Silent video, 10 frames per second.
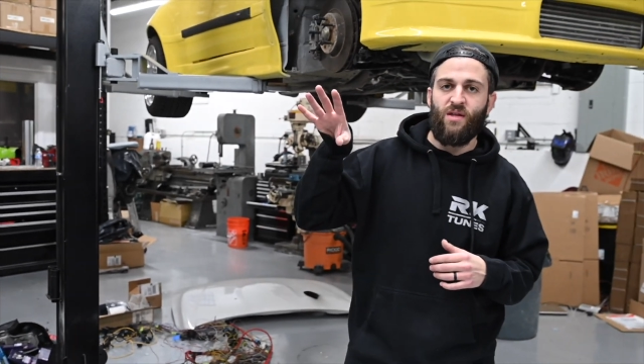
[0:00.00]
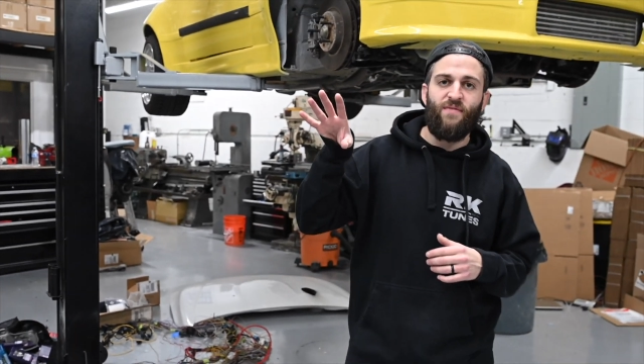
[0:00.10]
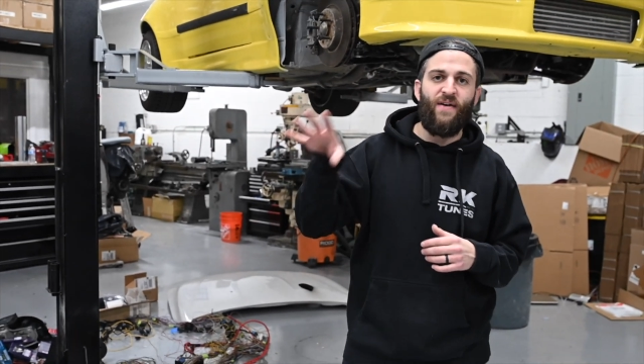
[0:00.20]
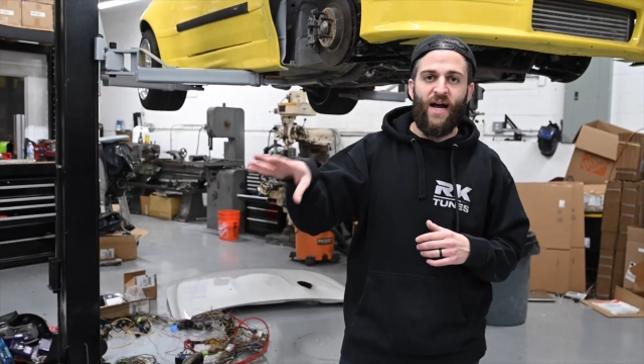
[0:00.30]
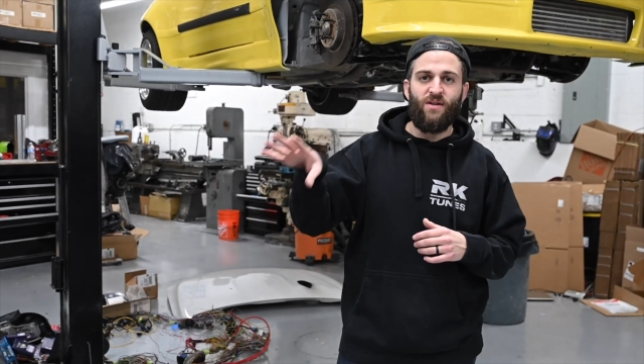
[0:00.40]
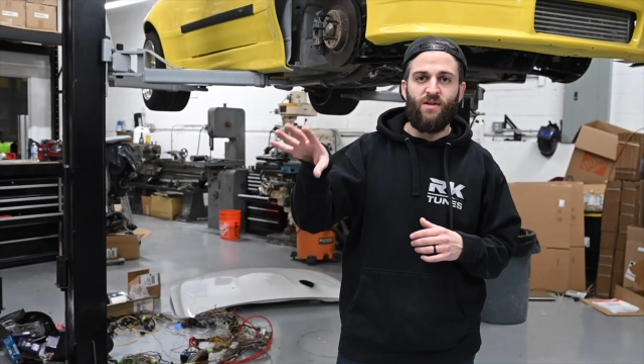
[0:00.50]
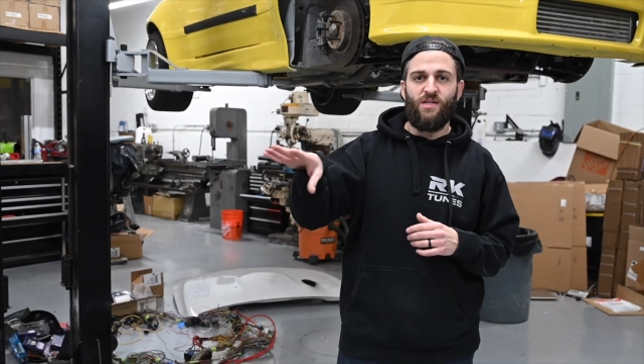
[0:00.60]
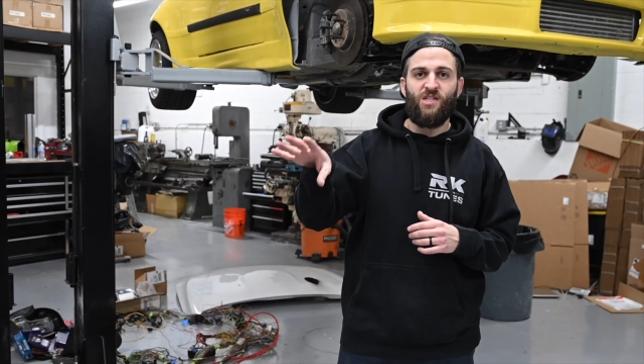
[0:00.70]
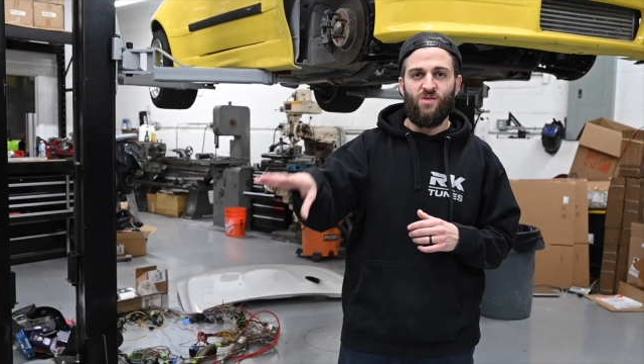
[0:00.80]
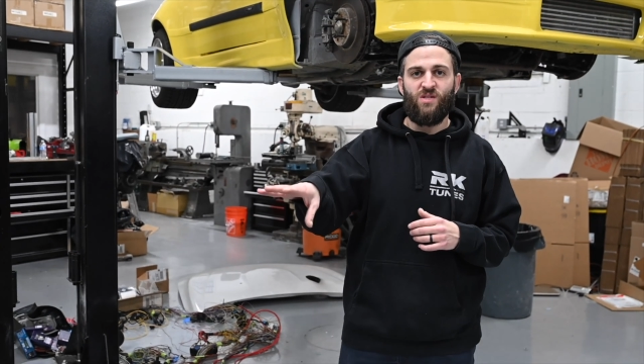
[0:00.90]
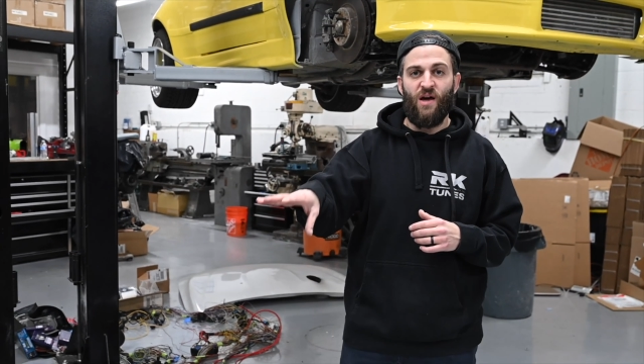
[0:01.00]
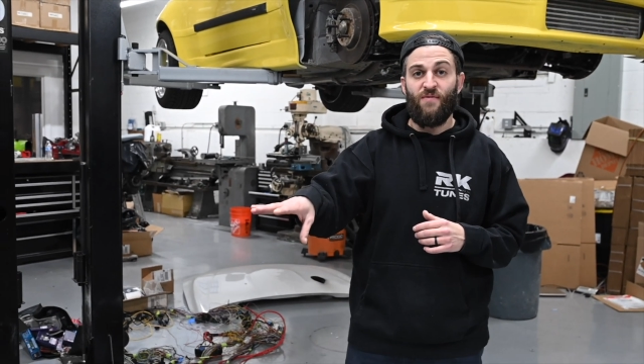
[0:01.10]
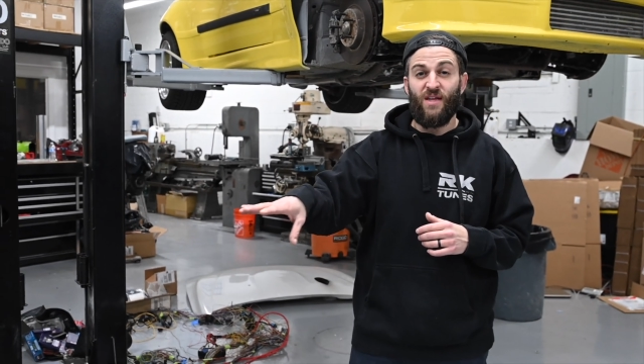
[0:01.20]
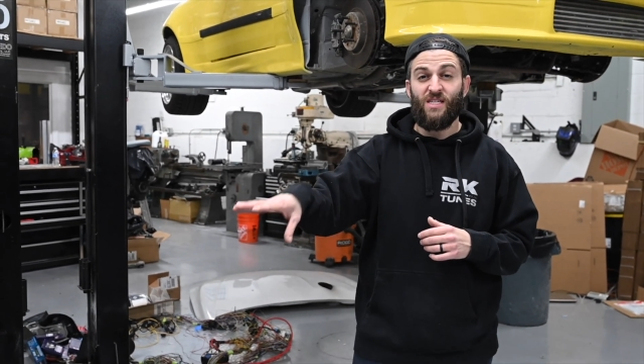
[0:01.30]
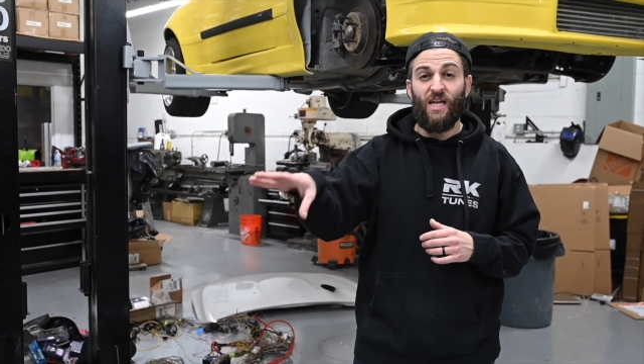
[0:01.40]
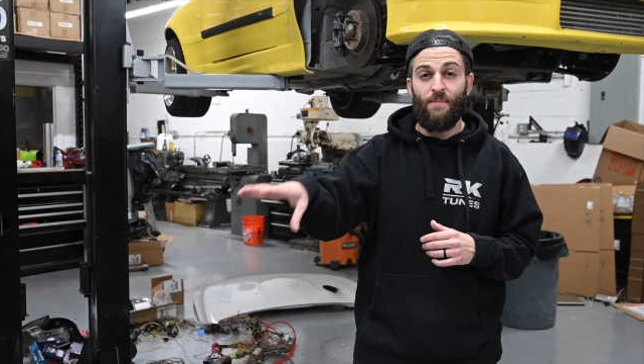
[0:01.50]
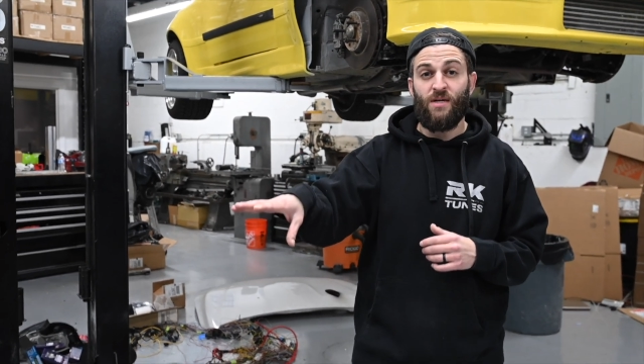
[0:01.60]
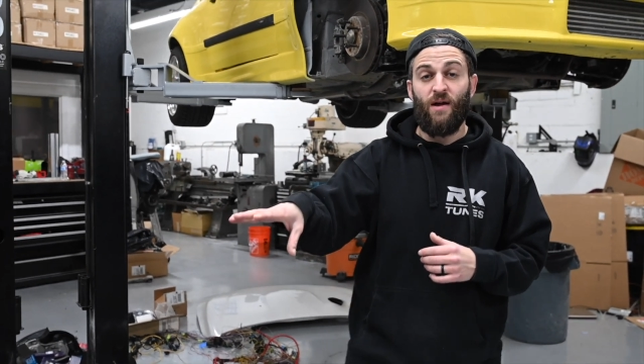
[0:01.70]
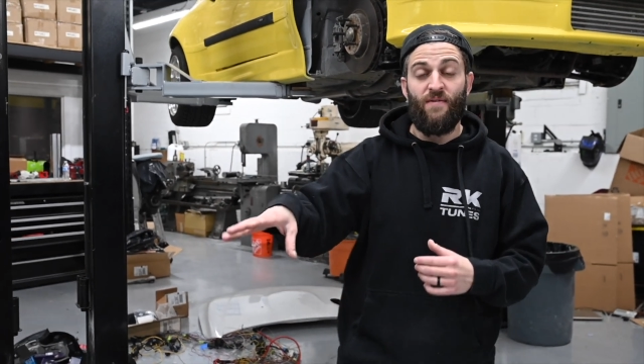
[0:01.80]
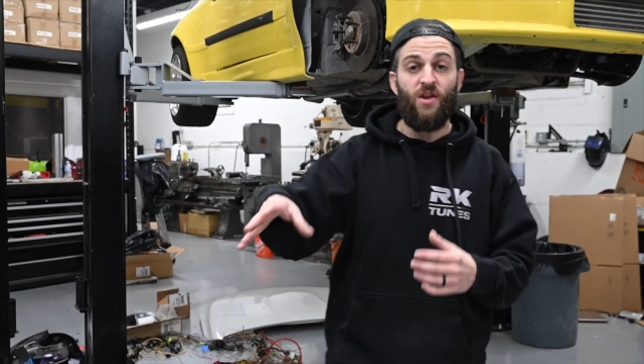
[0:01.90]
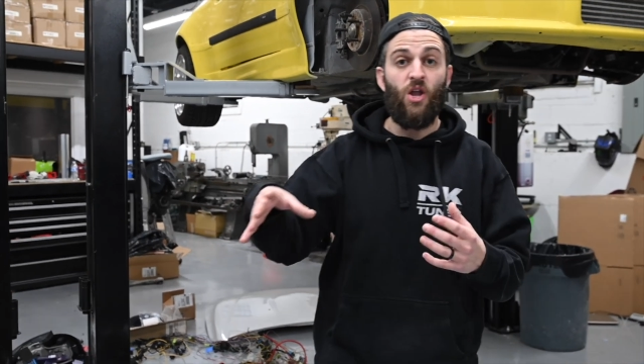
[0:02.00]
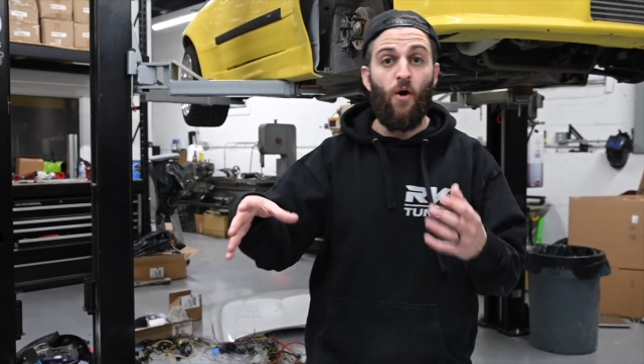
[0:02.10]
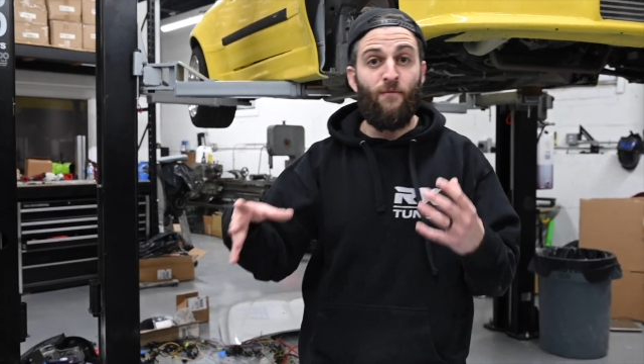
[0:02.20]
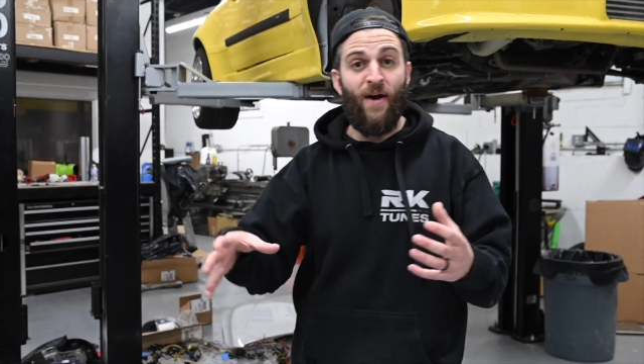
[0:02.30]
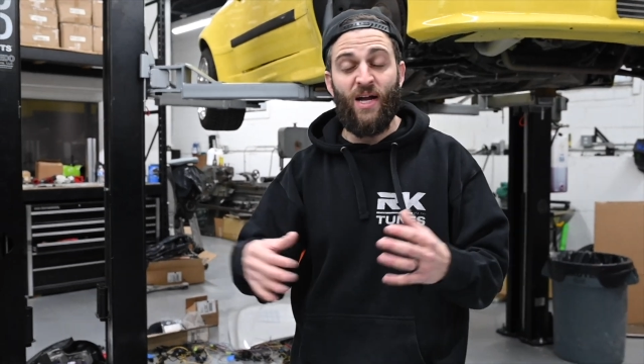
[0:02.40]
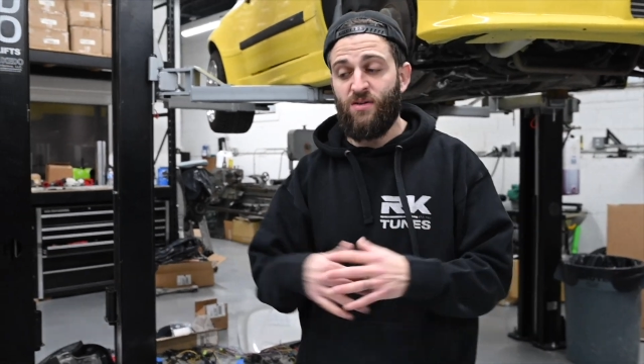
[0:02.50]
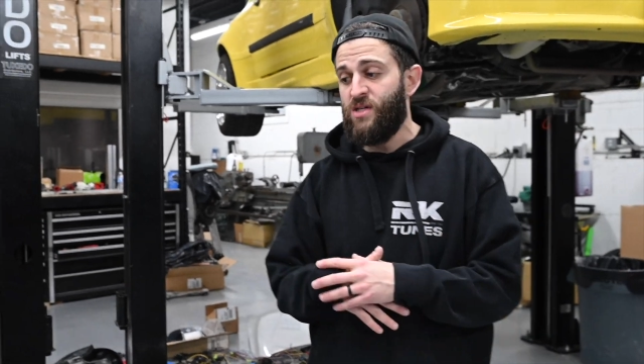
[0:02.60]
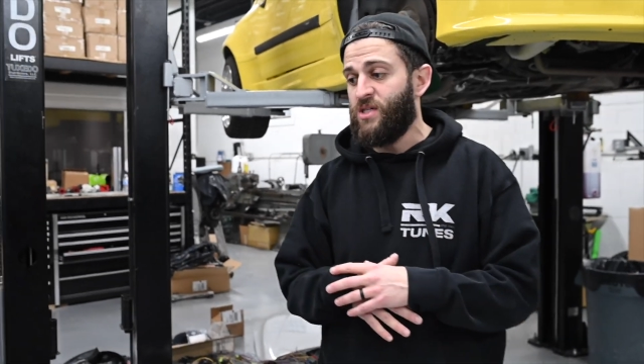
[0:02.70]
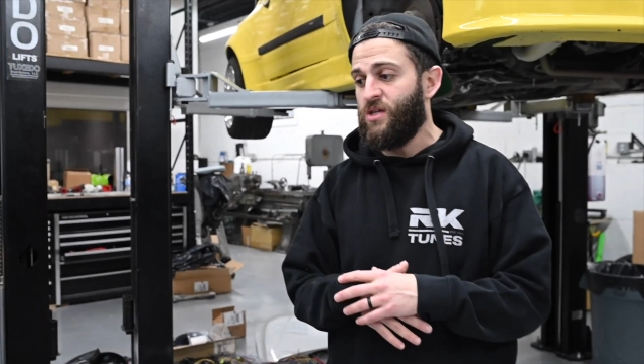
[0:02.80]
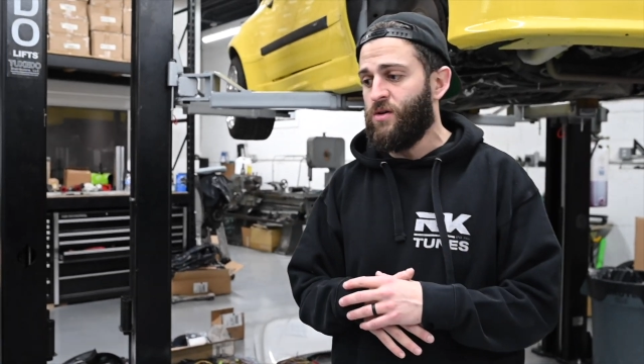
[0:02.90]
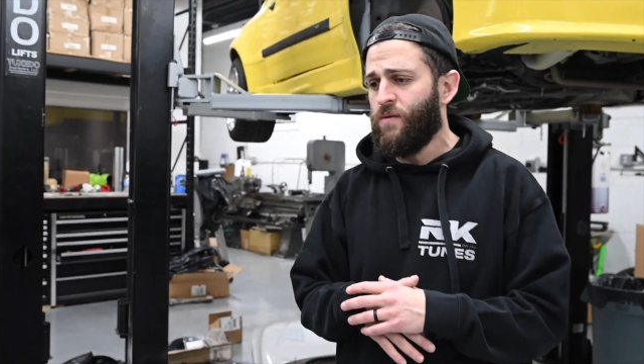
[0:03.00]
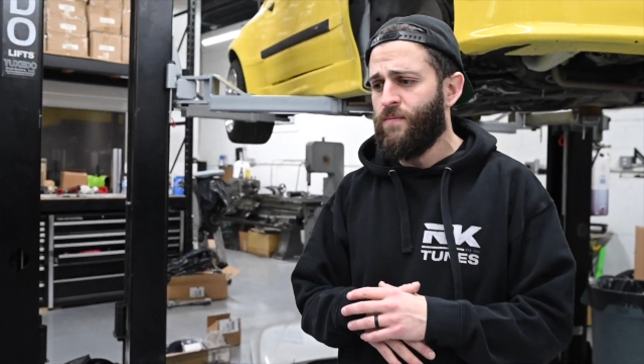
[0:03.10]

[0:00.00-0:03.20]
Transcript: the factory ECU stuff, with the exception of a no factory ECU,